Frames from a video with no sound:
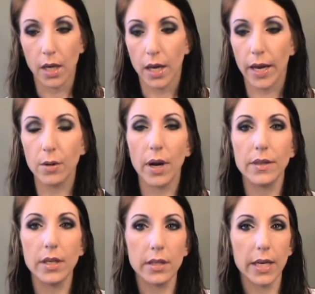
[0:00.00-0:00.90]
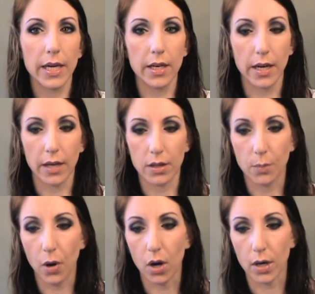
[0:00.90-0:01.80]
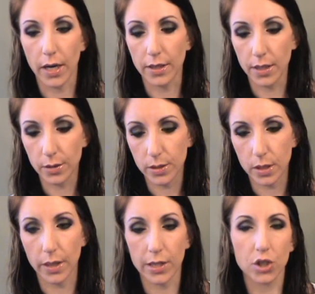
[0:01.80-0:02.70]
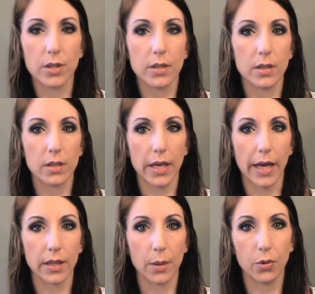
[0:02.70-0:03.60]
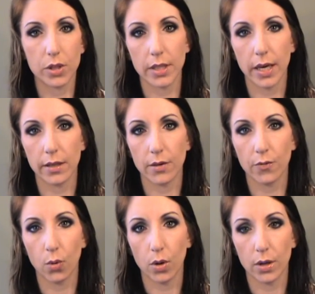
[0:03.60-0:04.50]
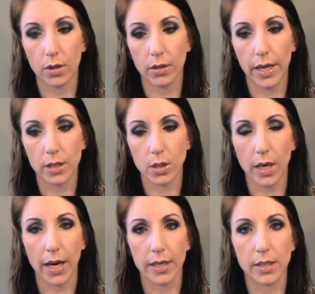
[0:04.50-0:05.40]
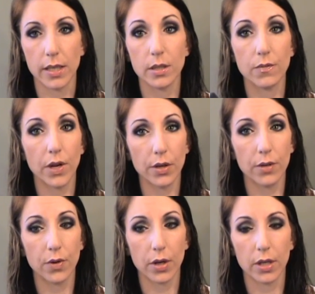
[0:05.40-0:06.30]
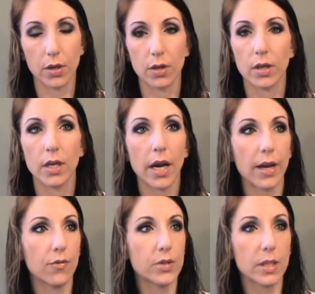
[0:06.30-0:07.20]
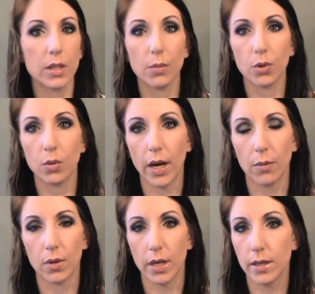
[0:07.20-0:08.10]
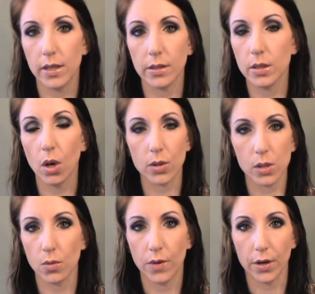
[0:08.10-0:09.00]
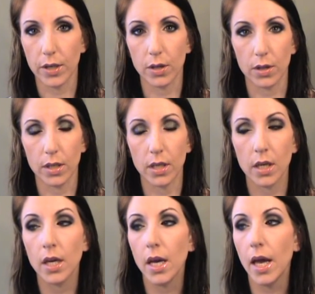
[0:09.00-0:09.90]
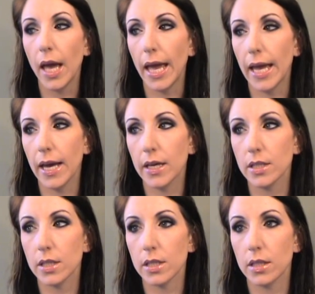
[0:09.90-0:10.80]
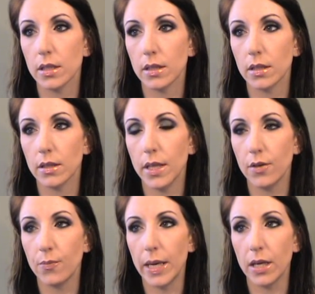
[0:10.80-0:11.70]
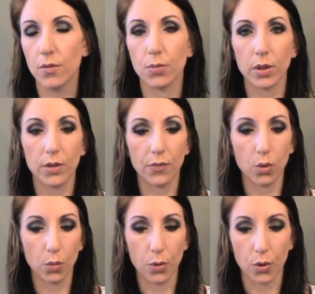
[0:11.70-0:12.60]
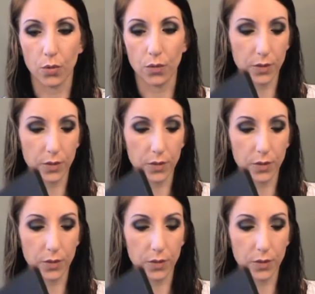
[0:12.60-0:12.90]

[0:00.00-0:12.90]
Anyway, I think they hit it out of the park. I think the selection that they put together for hazel eyes is very good. I've seen the blue eye one. I think it's also very good. And they've made it really foolproof.